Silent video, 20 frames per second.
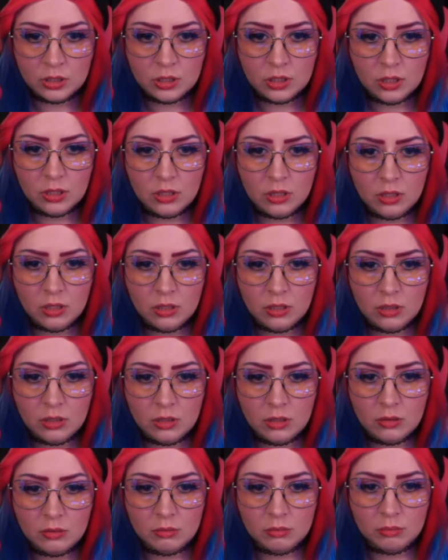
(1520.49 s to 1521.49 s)

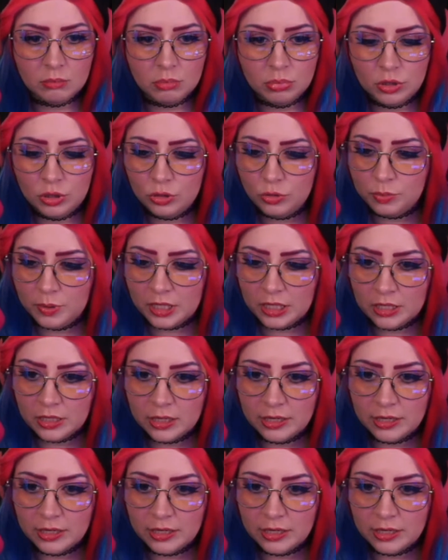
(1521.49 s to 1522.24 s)
the blue pink